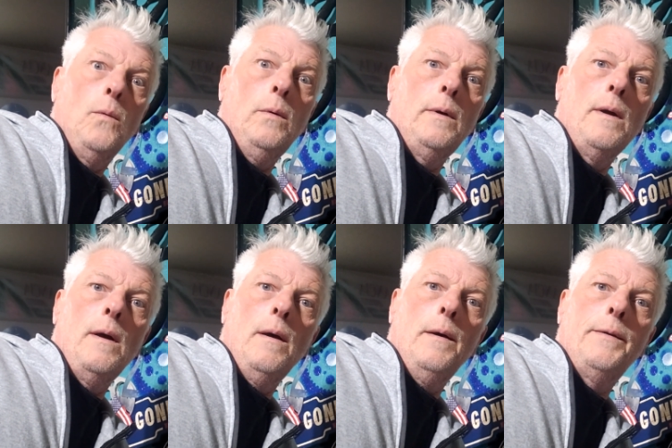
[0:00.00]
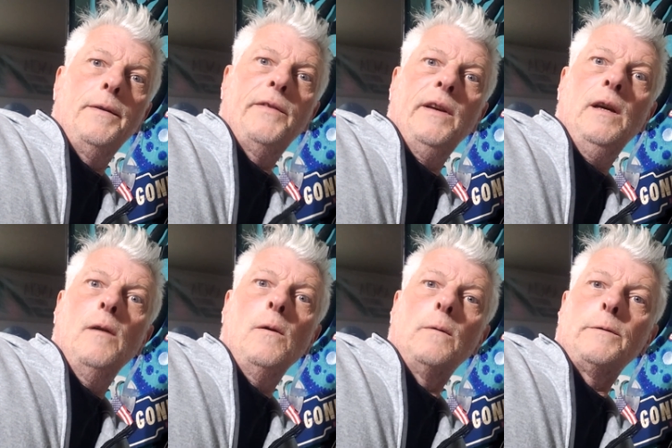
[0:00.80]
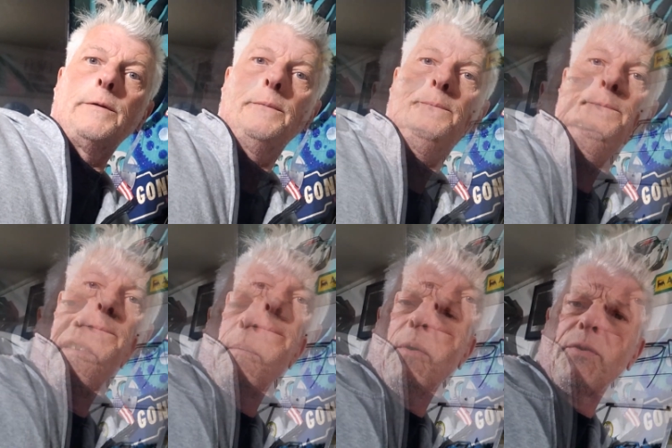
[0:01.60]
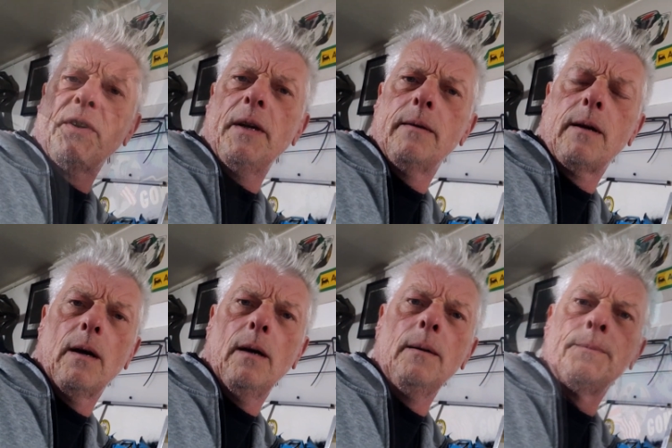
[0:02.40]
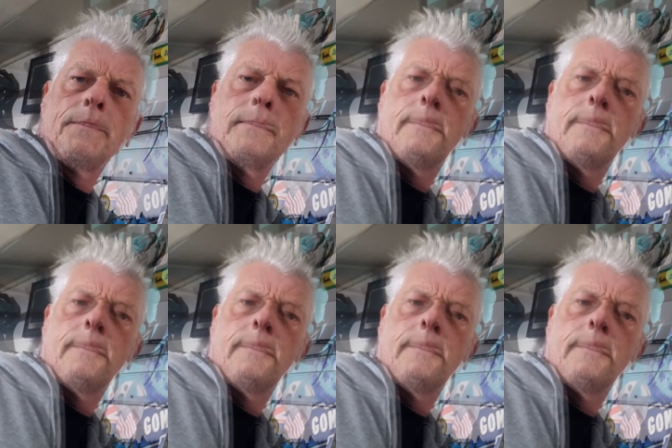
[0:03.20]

What on earth has he got? Has he bought a new car?